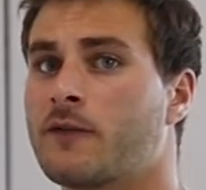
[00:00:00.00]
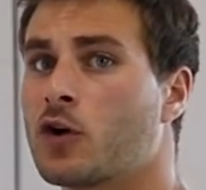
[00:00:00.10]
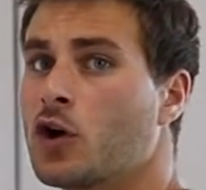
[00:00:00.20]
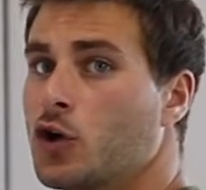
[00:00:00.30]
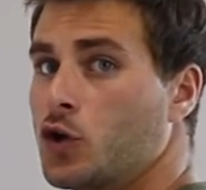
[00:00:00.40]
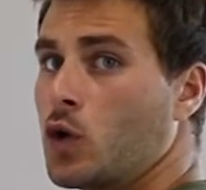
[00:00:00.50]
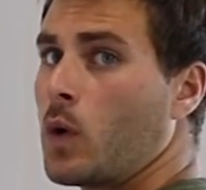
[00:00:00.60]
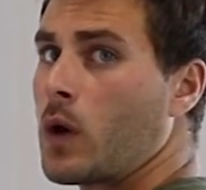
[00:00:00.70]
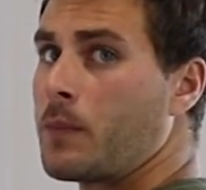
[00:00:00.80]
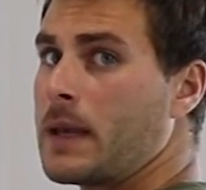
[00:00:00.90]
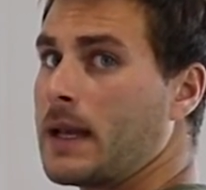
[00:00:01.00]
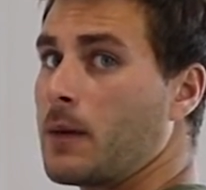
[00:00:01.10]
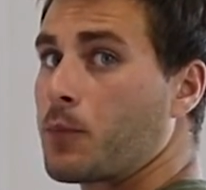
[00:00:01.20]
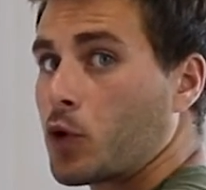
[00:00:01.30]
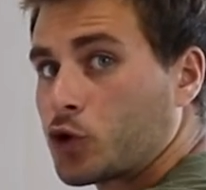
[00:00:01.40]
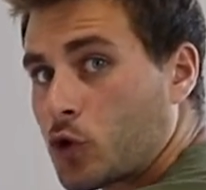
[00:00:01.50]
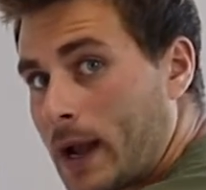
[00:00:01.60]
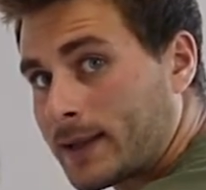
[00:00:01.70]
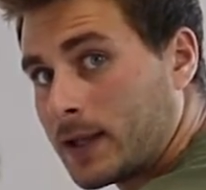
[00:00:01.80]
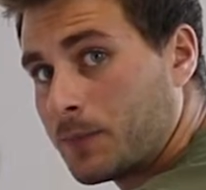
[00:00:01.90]
lever, you don't want to be in a
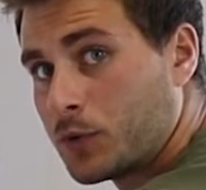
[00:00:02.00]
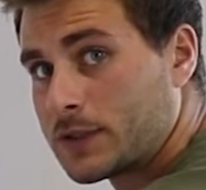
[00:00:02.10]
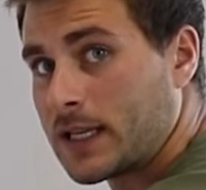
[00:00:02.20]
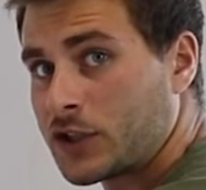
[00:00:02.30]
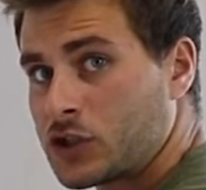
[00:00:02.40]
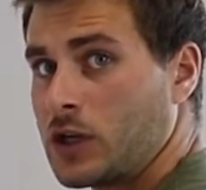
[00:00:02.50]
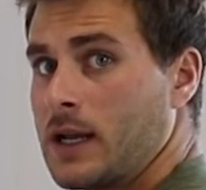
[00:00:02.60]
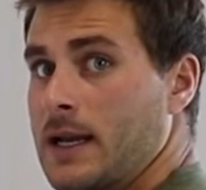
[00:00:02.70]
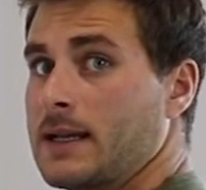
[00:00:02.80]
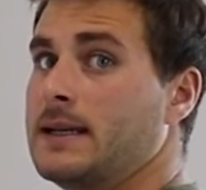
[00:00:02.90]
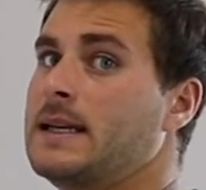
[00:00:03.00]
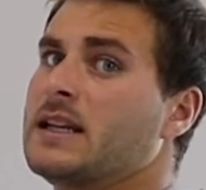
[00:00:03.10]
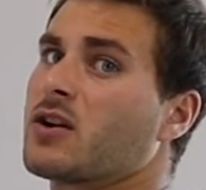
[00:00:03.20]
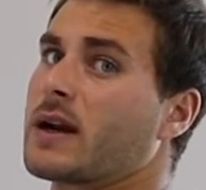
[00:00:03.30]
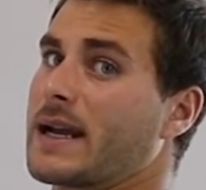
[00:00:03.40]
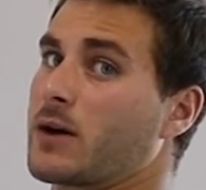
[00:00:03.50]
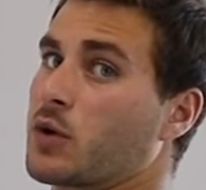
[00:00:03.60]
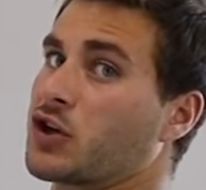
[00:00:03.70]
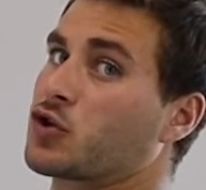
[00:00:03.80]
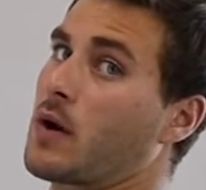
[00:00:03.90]
protracted position, neither a
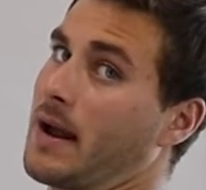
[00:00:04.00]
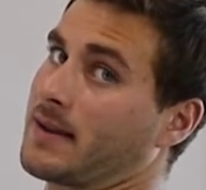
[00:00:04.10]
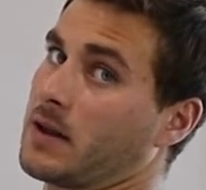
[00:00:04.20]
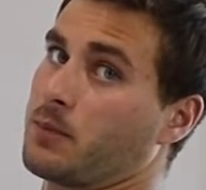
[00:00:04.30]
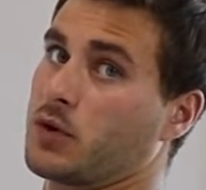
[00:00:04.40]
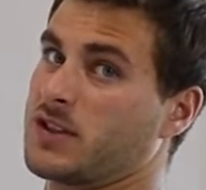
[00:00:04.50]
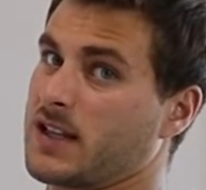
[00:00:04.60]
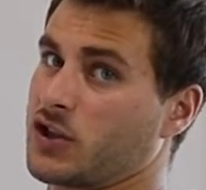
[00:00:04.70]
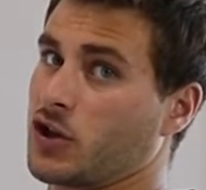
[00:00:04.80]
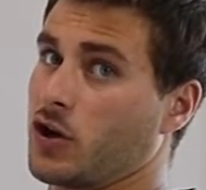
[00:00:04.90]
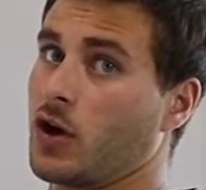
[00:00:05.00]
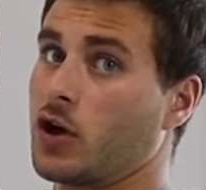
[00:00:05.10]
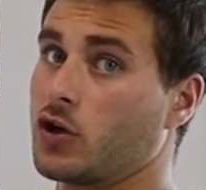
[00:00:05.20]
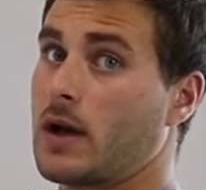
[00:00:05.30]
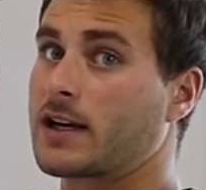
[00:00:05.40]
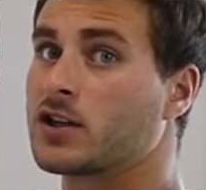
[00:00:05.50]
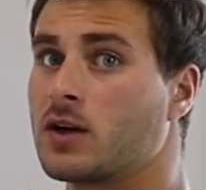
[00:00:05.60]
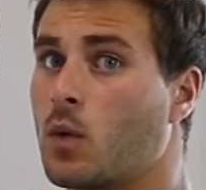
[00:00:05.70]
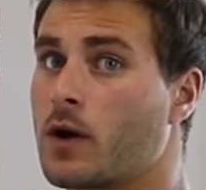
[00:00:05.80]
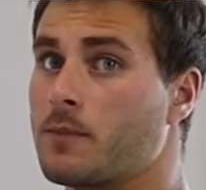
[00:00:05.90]
retracted position. You
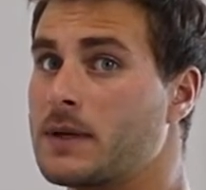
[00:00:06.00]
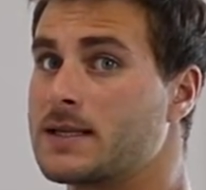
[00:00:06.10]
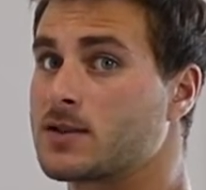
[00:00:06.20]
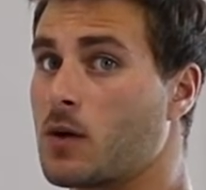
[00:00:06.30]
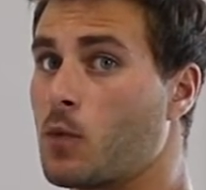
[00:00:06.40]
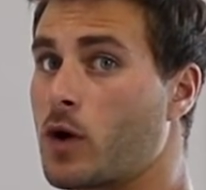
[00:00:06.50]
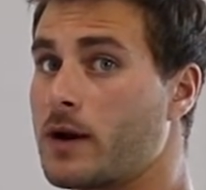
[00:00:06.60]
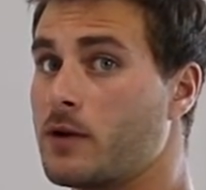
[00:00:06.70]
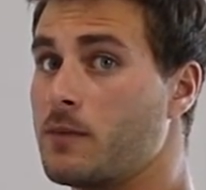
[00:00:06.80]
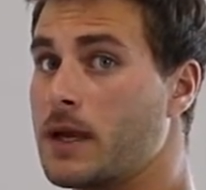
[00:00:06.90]
actually want to be somewhere in the